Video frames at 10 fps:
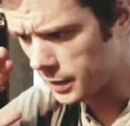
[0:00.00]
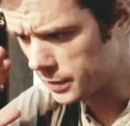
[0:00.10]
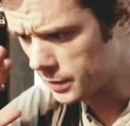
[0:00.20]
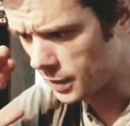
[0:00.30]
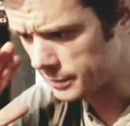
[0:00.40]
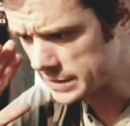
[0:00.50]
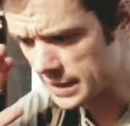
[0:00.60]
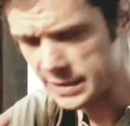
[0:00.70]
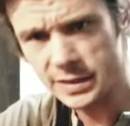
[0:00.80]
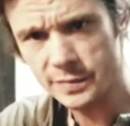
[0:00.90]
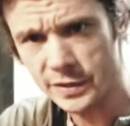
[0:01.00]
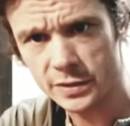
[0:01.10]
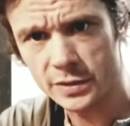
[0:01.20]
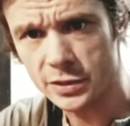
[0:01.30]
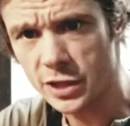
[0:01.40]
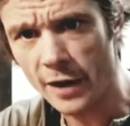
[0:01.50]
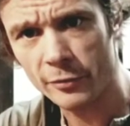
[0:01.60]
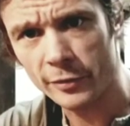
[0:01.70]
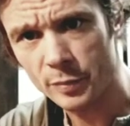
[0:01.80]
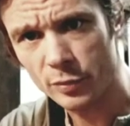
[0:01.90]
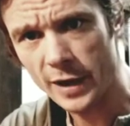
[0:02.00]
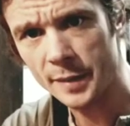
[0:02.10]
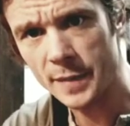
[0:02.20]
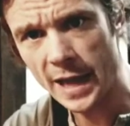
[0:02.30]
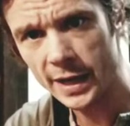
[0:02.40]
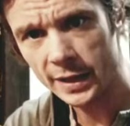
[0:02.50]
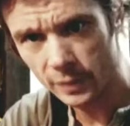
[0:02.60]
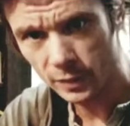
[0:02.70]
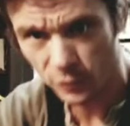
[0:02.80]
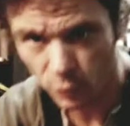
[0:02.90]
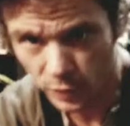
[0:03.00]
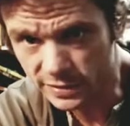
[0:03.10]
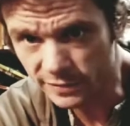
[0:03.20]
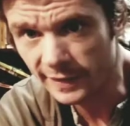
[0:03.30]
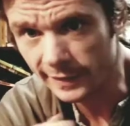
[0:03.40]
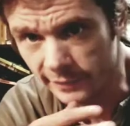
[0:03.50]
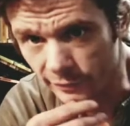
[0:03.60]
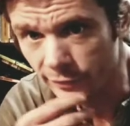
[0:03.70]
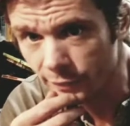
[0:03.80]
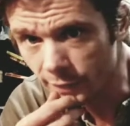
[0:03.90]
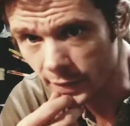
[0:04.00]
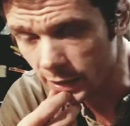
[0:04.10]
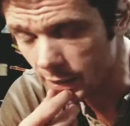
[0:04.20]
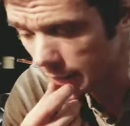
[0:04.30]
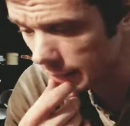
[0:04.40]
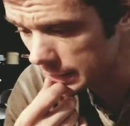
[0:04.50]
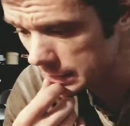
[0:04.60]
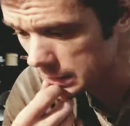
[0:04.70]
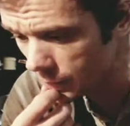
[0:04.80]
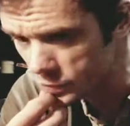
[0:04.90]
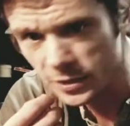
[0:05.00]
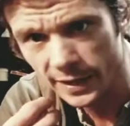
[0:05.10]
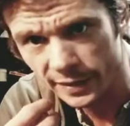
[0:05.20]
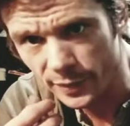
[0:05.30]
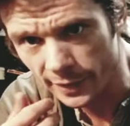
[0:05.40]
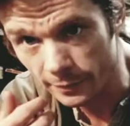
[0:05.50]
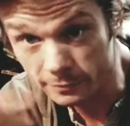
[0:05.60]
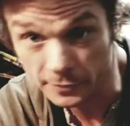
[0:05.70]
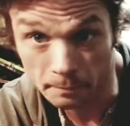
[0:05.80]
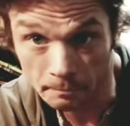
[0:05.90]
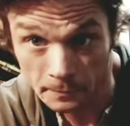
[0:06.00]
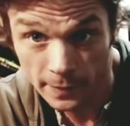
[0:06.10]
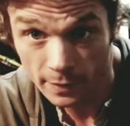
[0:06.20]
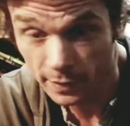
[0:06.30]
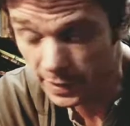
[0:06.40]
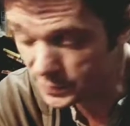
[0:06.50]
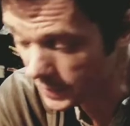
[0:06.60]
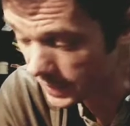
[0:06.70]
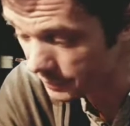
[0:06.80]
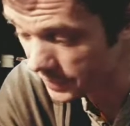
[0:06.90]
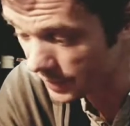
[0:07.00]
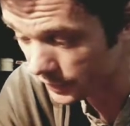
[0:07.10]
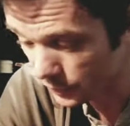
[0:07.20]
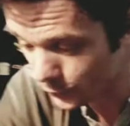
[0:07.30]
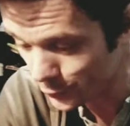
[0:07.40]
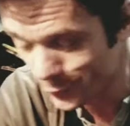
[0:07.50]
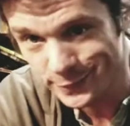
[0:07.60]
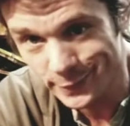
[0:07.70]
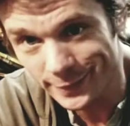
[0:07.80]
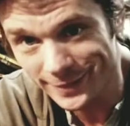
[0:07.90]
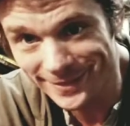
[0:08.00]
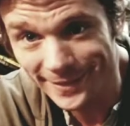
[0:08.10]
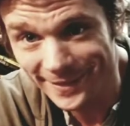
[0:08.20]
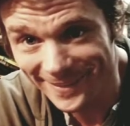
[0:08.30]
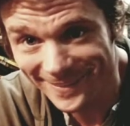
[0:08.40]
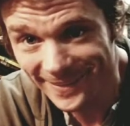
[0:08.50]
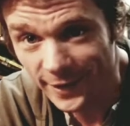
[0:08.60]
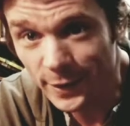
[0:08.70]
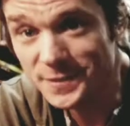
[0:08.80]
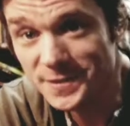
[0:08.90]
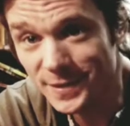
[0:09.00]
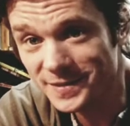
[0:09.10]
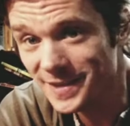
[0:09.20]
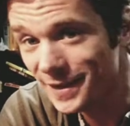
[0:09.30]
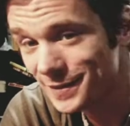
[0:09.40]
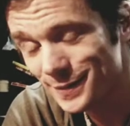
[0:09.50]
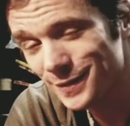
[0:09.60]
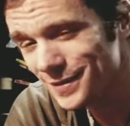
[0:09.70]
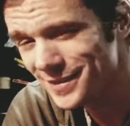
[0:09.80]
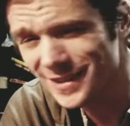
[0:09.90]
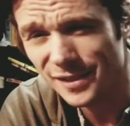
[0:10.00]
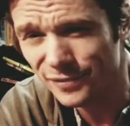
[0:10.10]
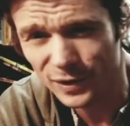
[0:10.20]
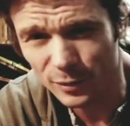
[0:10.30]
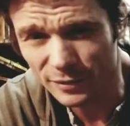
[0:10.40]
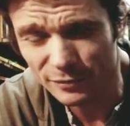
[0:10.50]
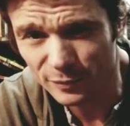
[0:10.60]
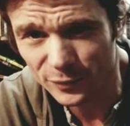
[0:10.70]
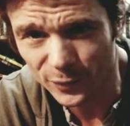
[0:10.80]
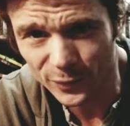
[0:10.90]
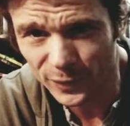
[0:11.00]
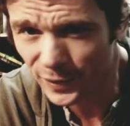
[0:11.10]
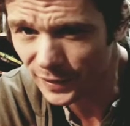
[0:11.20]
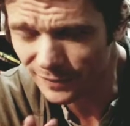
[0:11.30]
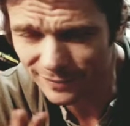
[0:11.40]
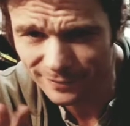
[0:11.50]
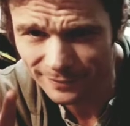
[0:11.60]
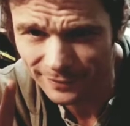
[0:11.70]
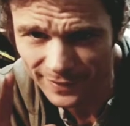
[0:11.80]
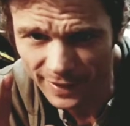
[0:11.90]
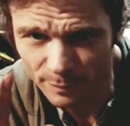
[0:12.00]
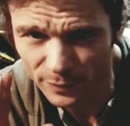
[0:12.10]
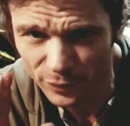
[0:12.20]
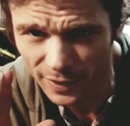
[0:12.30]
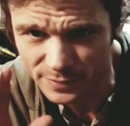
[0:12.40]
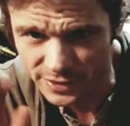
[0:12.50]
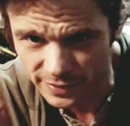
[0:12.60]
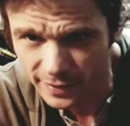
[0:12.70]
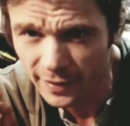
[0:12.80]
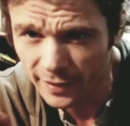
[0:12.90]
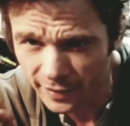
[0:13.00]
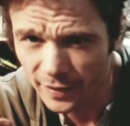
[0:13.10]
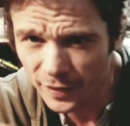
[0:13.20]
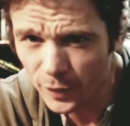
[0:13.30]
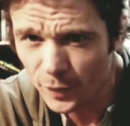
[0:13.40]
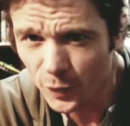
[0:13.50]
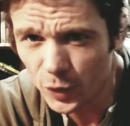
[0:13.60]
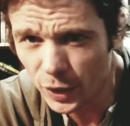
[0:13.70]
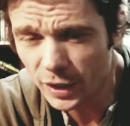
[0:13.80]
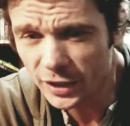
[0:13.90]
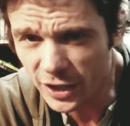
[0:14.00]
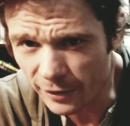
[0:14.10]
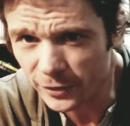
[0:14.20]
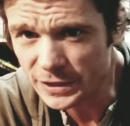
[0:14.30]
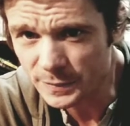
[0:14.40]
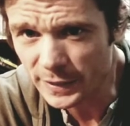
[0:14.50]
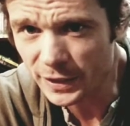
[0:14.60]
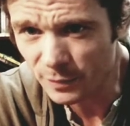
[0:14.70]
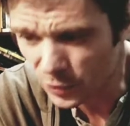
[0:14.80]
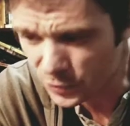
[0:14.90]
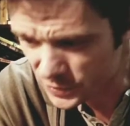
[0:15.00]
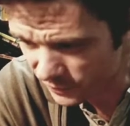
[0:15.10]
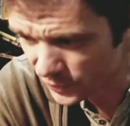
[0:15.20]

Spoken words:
common sense and be generally pragmatic and look for what's effective, and always try to get better. So that's where I am now. But owners, I still say just stay the fuck away from food. You're gonna have big problems, and generally speaking, most of